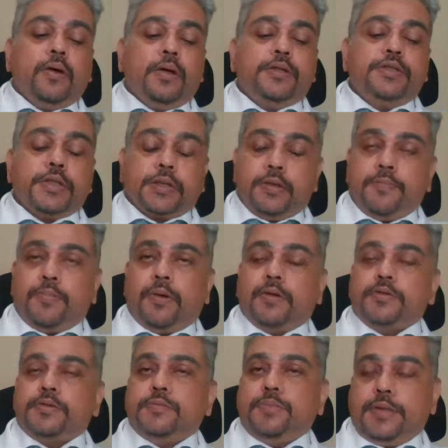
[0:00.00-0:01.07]
or
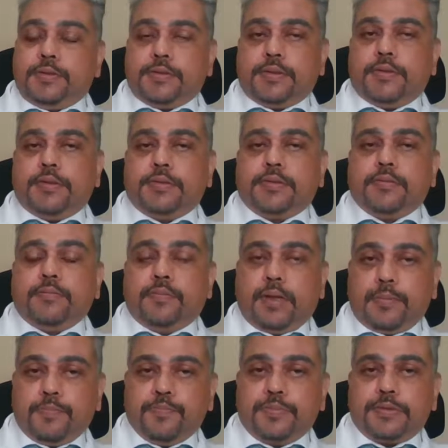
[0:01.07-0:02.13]
chickenpox, measles,
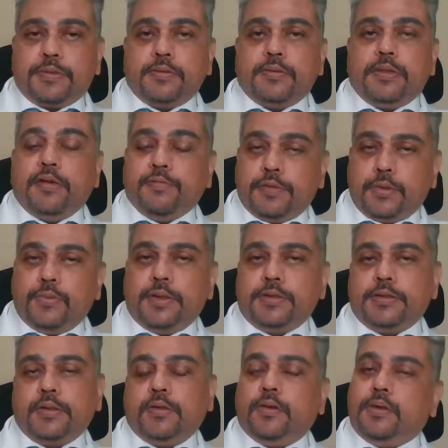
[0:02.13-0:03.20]
mumps,
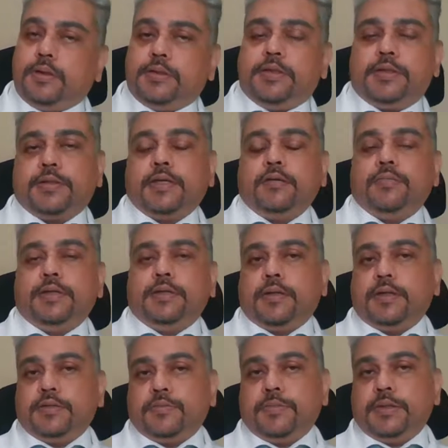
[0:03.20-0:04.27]
influenza, all these can be
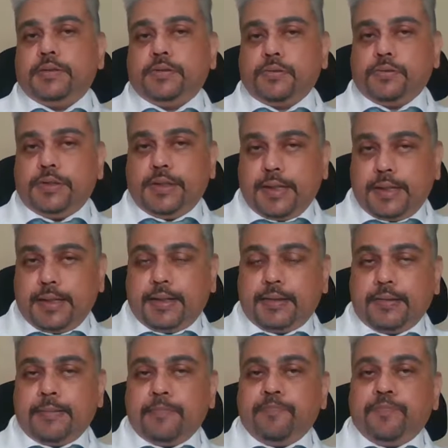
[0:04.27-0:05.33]
transmitted through the
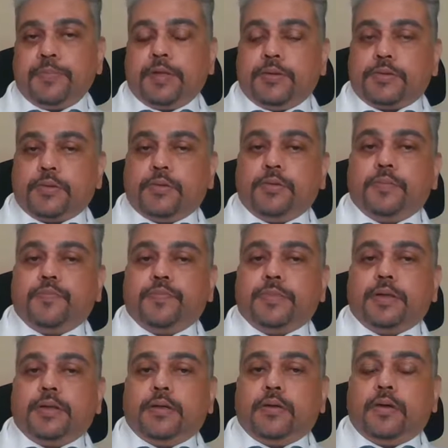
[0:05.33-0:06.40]
air. So
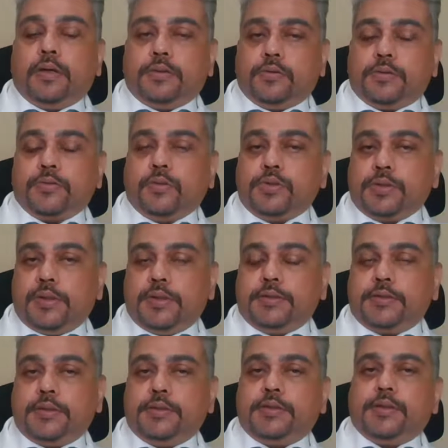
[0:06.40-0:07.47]
although social
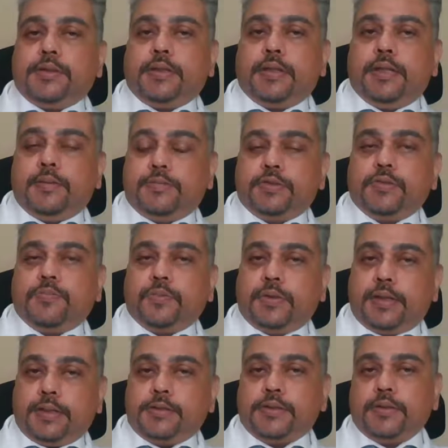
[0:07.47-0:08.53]
distancing helps to
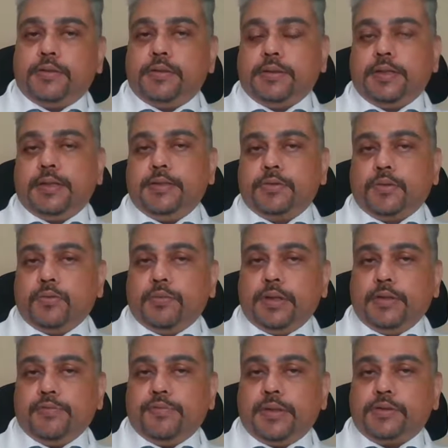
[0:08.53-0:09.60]
protect children against
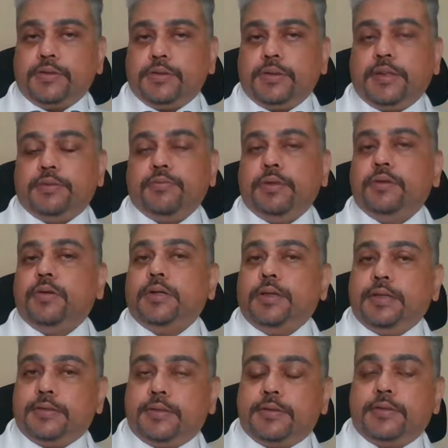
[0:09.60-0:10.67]
COVID infection, it will
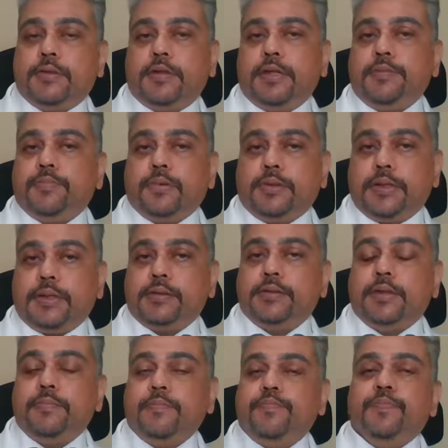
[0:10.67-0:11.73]
not necessarily
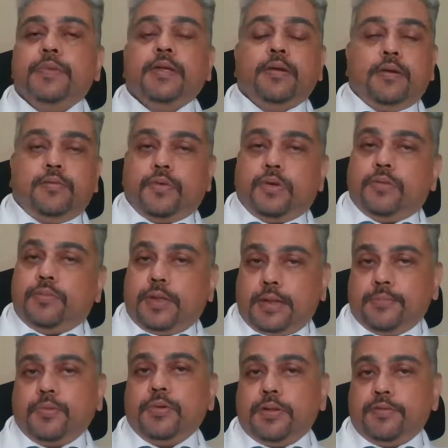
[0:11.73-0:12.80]
protect them from
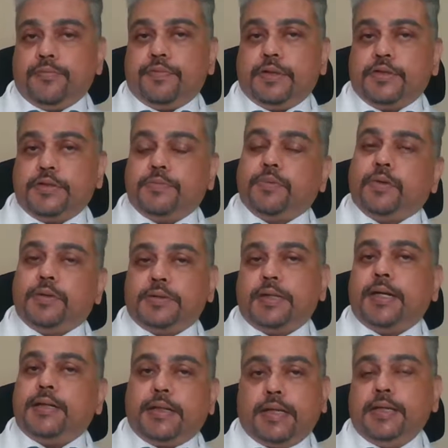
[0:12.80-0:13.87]
airborne infections because
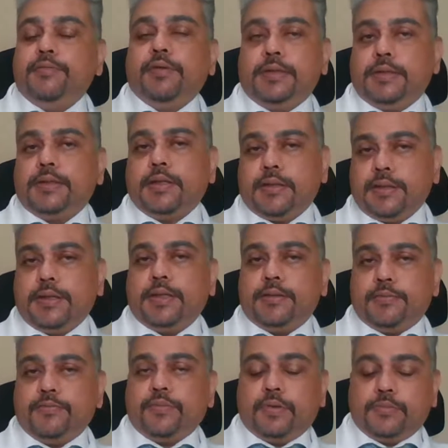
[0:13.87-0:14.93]
that anyway they can
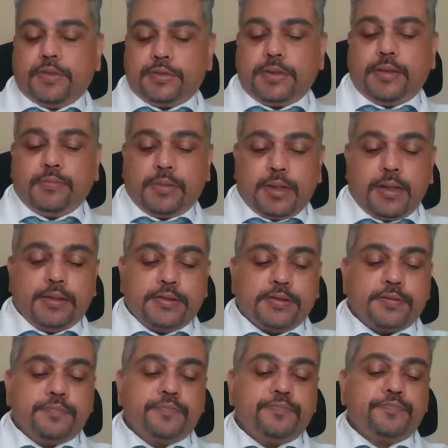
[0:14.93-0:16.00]
get from the same
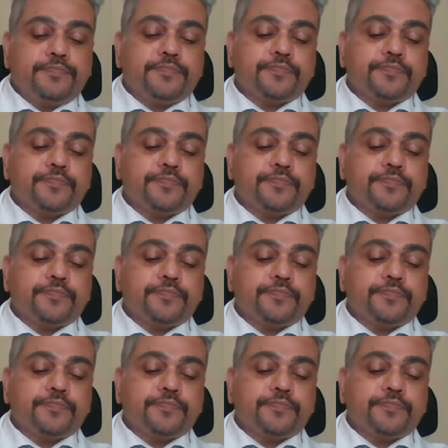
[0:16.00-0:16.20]
class.